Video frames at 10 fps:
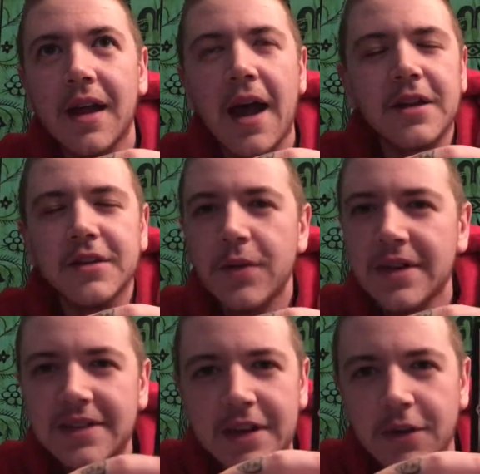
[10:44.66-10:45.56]
I just want
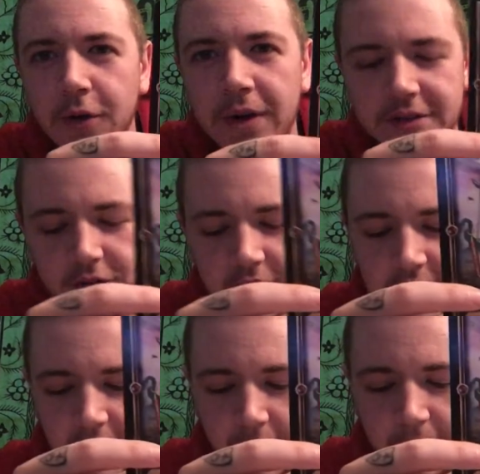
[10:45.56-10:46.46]
to say, don't waste your
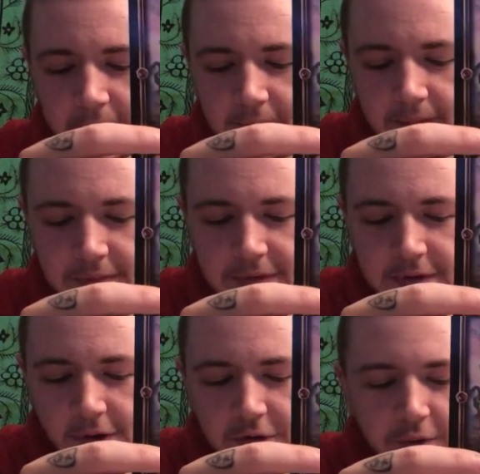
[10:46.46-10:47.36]
time.
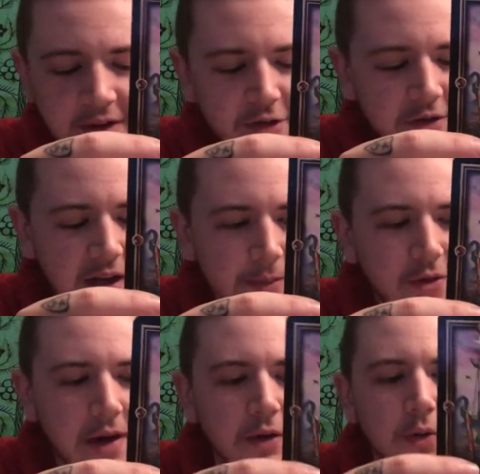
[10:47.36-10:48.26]
Don't waste your time
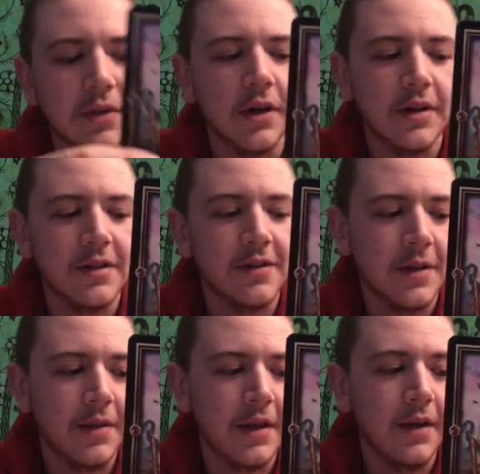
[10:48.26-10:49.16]
trying to hold on to
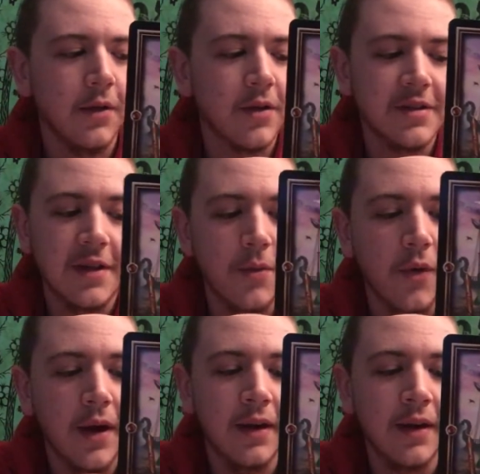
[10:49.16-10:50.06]
something or
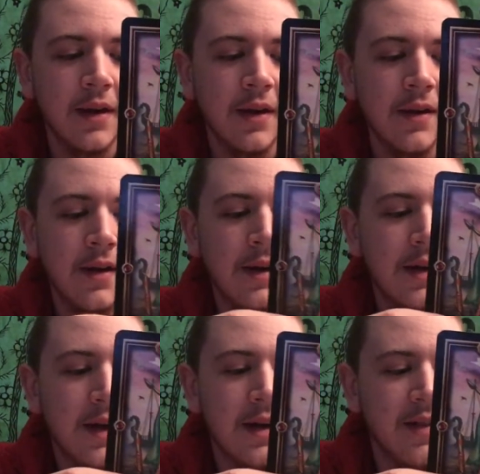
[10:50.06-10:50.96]
someone
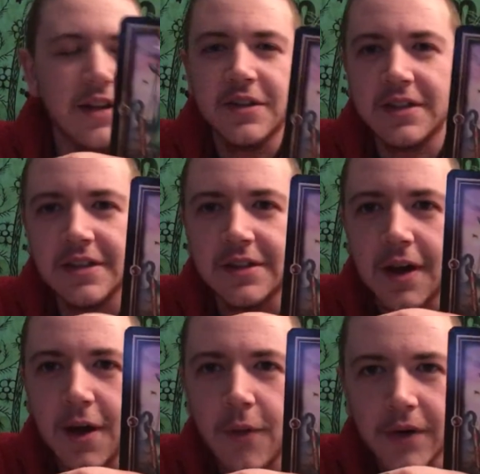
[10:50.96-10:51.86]
that just does
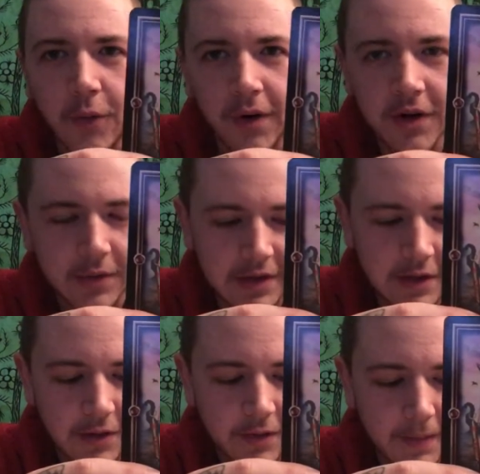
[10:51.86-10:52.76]
not want to work with
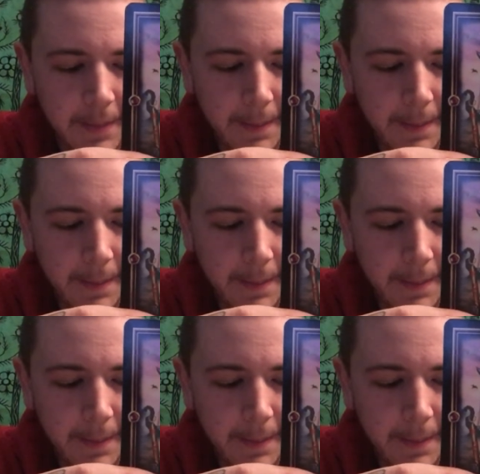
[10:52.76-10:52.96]
you.